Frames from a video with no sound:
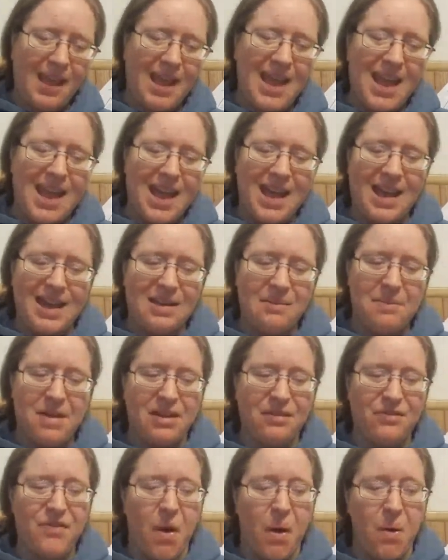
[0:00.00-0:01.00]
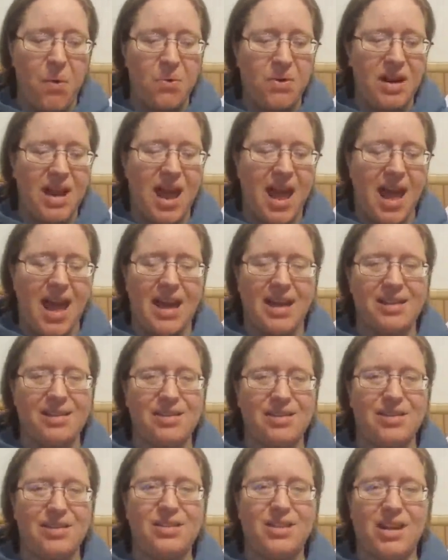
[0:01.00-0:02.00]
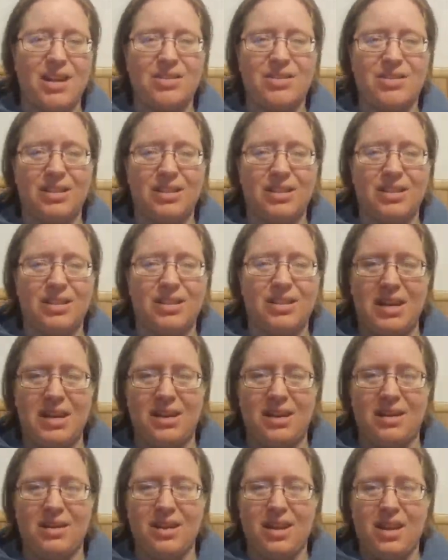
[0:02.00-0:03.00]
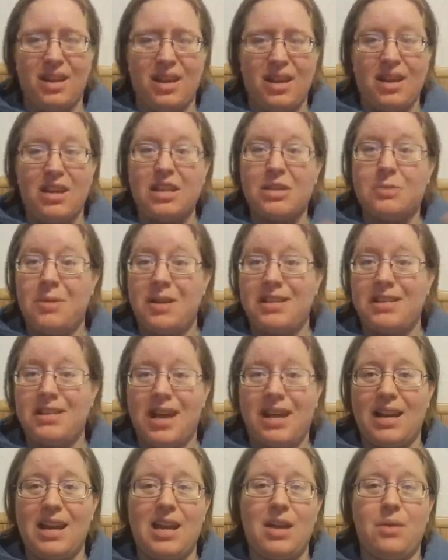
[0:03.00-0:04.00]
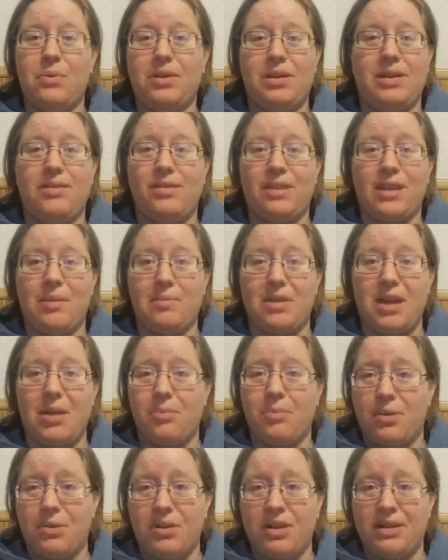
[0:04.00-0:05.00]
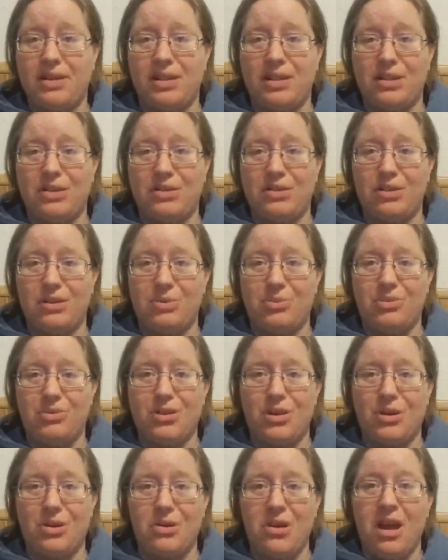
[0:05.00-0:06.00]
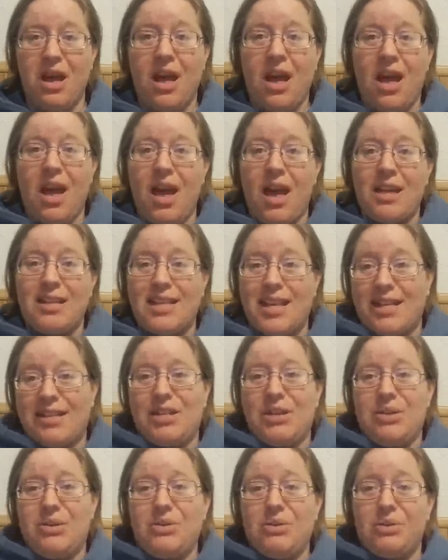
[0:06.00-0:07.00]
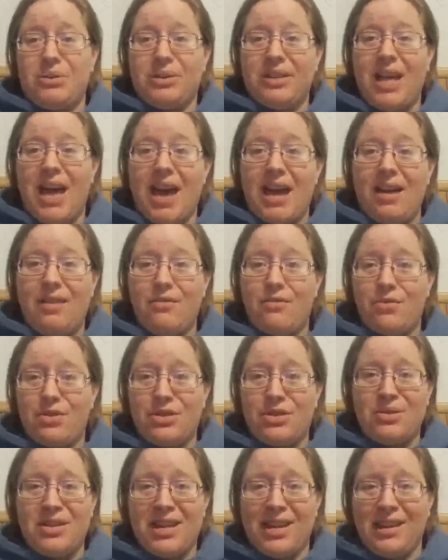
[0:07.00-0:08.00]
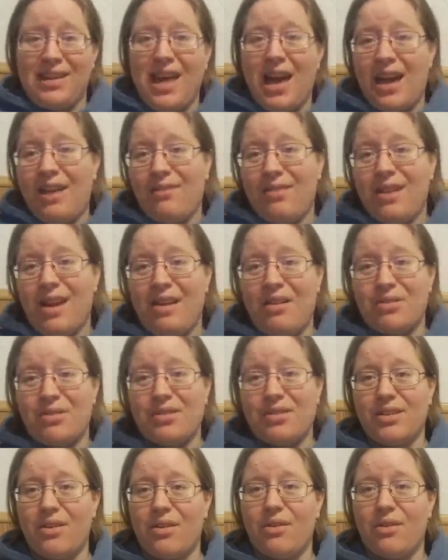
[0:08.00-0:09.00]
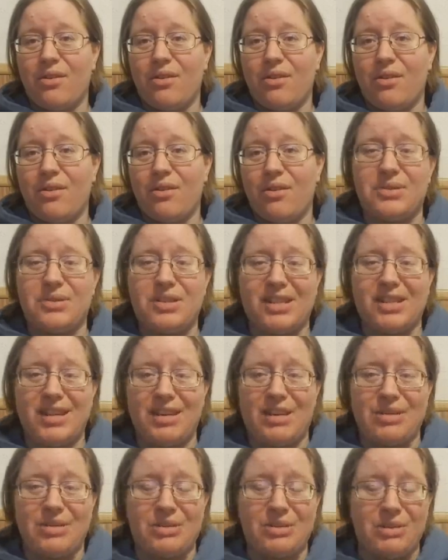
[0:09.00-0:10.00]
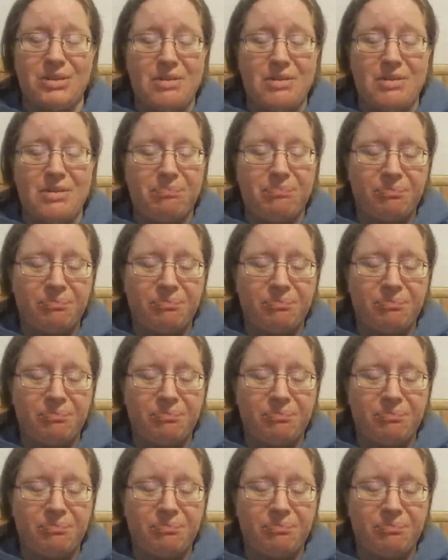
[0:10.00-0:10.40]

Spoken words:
And my phone has such limited space on it, it wouldn't even let me upload it to YouTube. So, take 2, live. We're doing it live now, so I might as well just get used to it.